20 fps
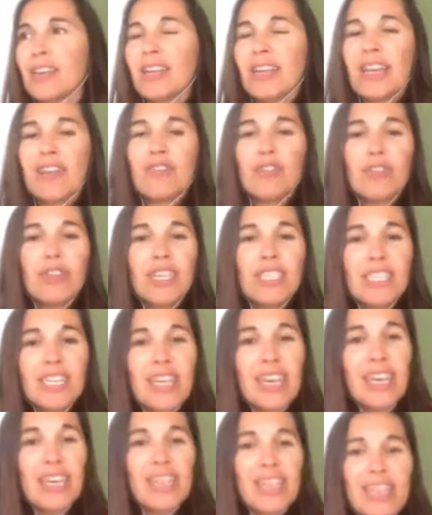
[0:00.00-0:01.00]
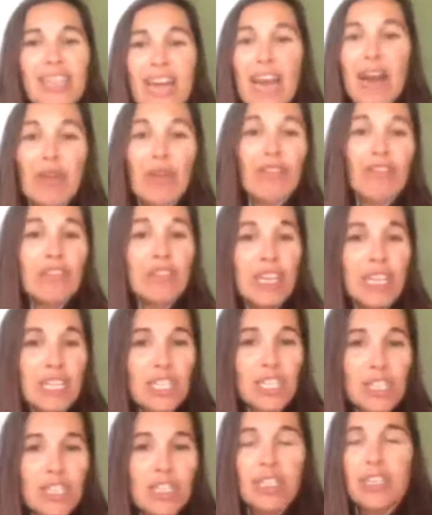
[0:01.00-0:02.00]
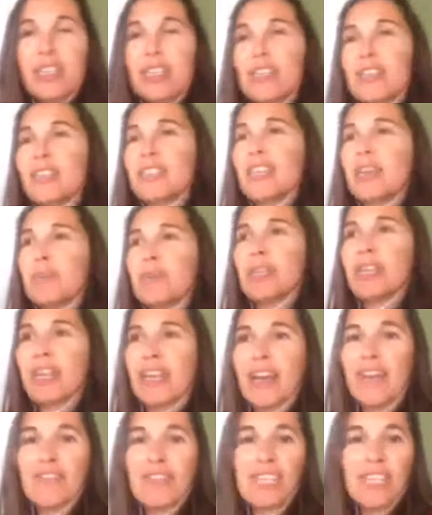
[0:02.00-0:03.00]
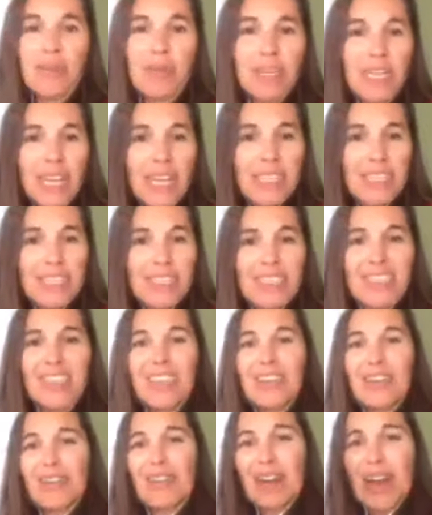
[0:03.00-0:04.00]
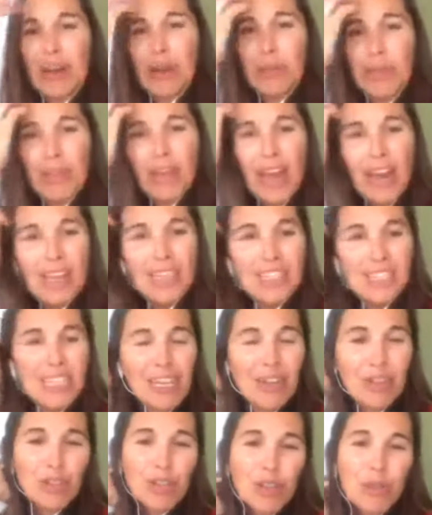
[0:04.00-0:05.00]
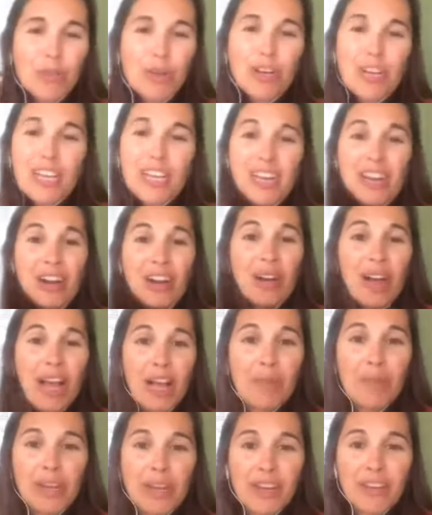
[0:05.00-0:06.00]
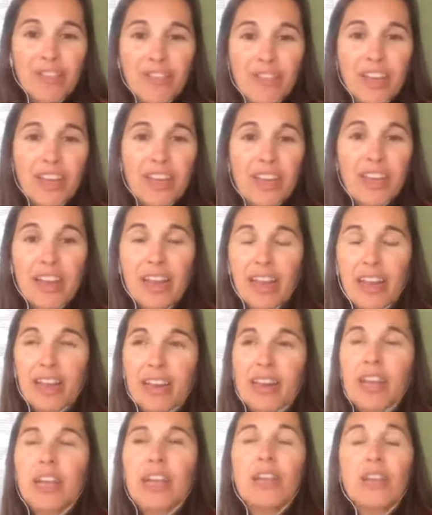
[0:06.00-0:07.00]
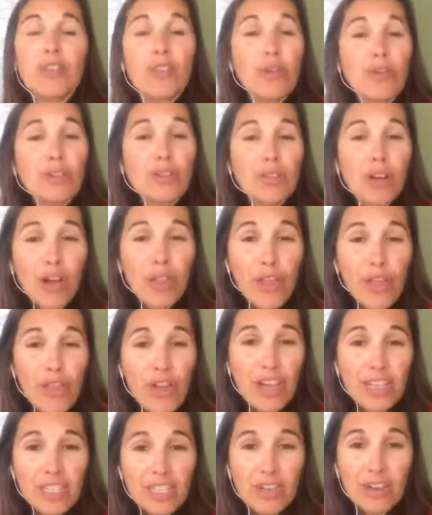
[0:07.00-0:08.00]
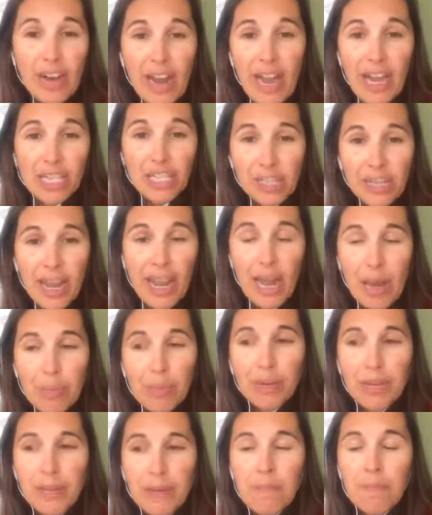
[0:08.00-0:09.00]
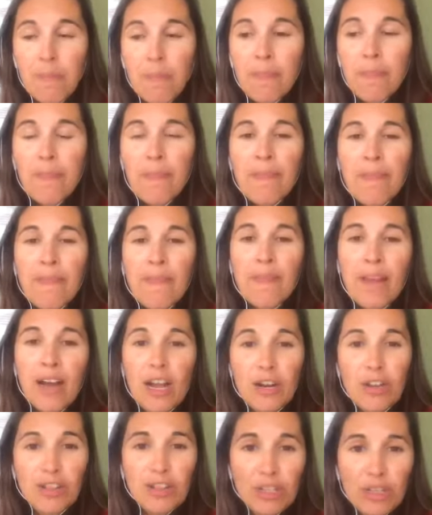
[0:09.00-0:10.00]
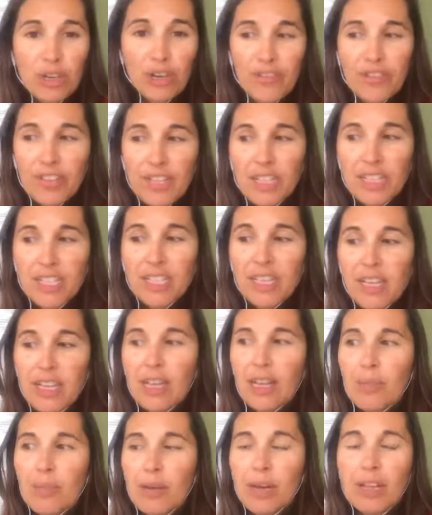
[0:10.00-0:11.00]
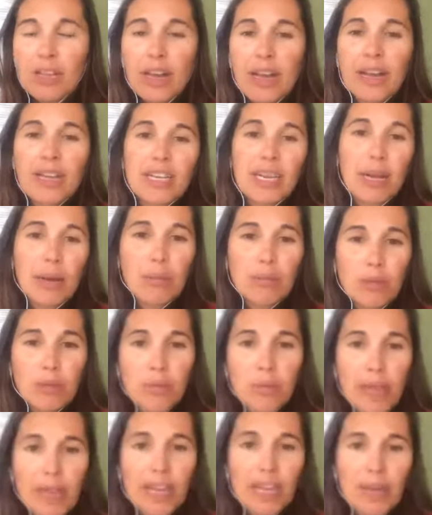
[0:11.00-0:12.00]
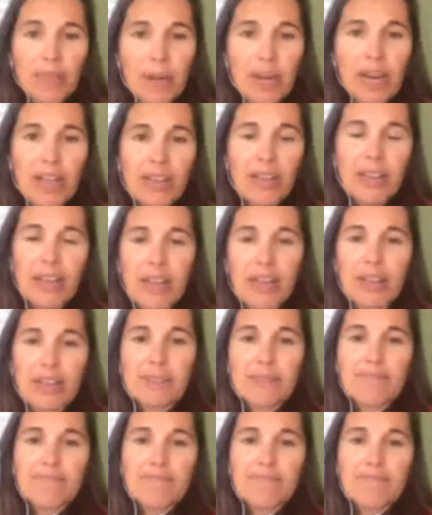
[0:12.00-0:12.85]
even though they say I get an hour for lunch, does that mean I have to eat at my desk? Or how, do, how does the culture work here and how am I going to fit? And those are all the thoughts that are actually happening under the surface. But a lot of times we make it about like